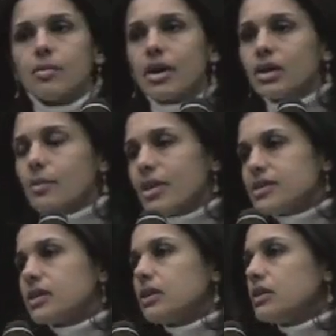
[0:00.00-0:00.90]
about,
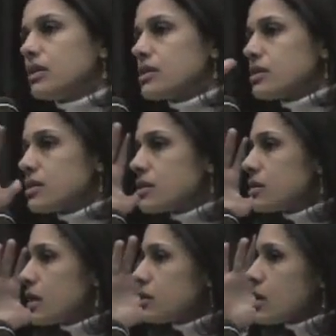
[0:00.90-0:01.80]
basically that this
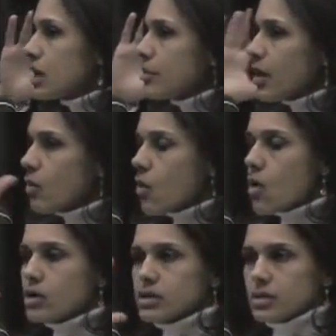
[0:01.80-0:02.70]
is talking about
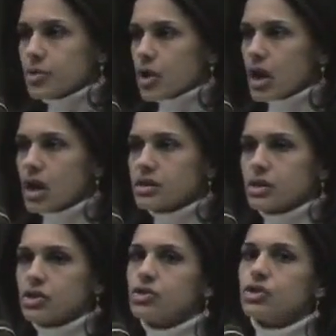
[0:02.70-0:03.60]
wars and the broken
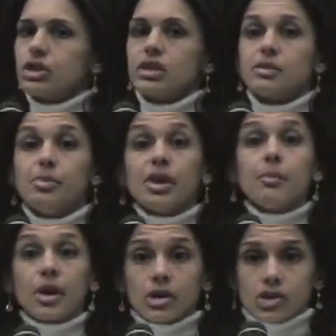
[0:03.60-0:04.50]
Constitution. It's
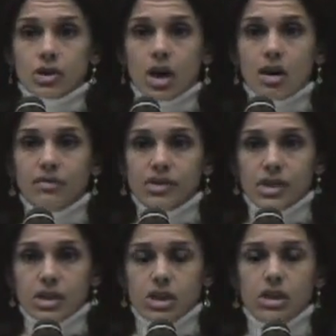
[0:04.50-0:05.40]
big picture
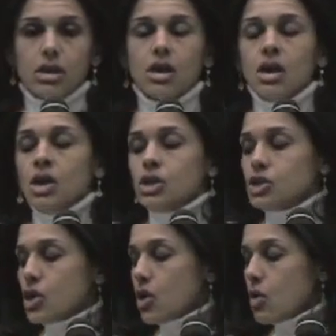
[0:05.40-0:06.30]
conversation.
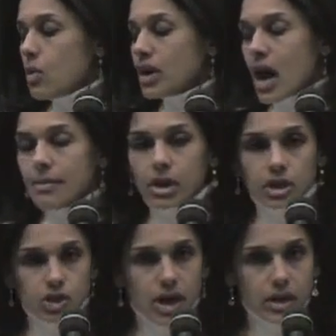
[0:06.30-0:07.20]
So what I'm going
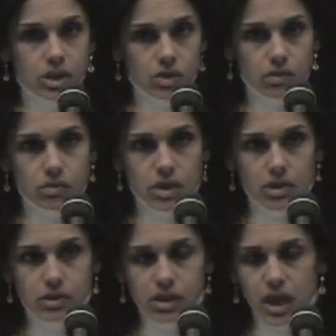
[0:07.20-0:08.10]
to try to do
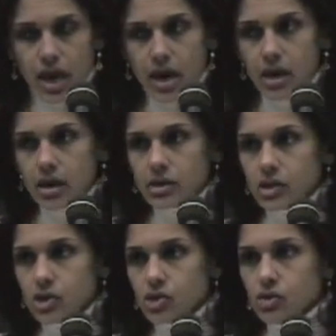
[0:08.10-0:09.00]
with you today
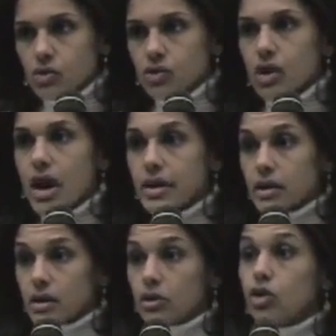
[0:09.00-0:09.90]
is to try
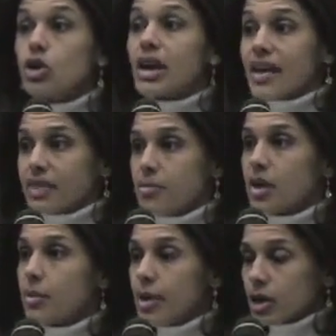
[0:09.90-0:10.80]
to look at the
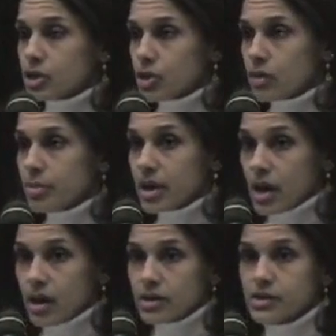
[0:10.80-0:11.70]
big picture,
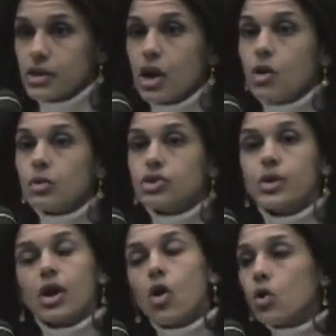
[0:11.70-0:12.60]
because we're
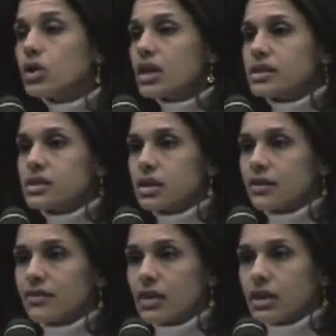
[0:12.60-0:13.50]
doing a whole lot of
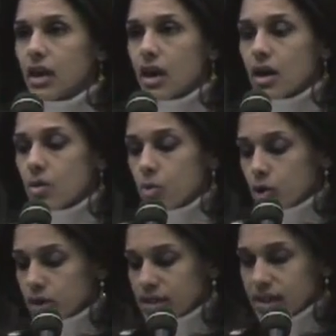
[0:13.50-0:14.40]
stuff in the Arab
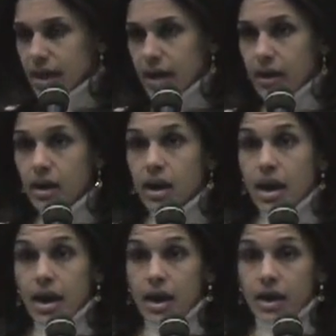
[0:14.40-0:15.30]
world today,
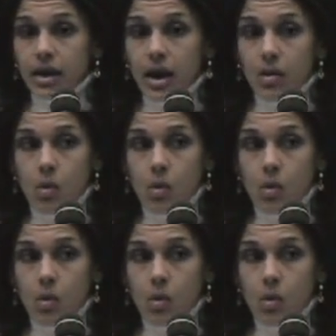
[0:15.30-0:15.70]
and I